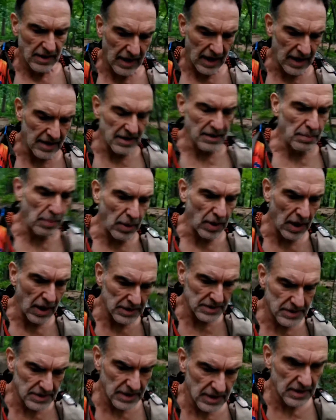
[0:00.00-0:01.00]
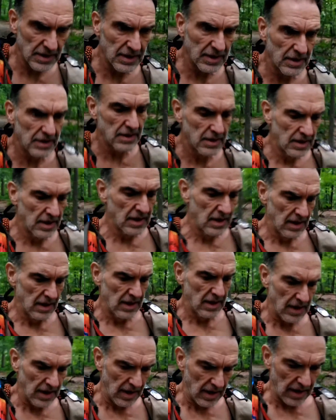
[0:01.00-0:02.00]
kind of depressed,
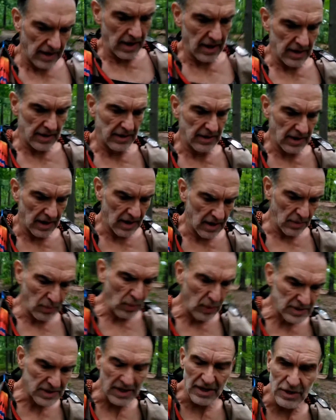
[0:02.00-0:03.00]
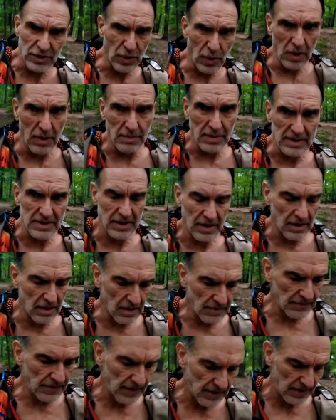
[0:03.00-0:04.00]
and wasn't enjoying
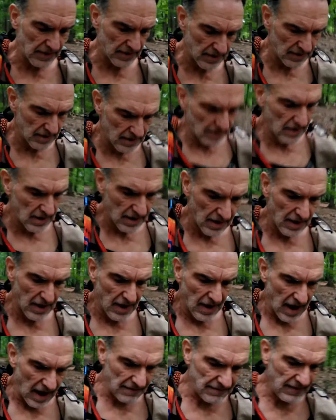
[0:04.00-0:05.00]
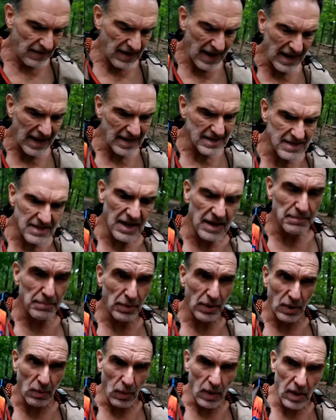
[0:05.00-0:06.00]
myself. I feel like I slept pretty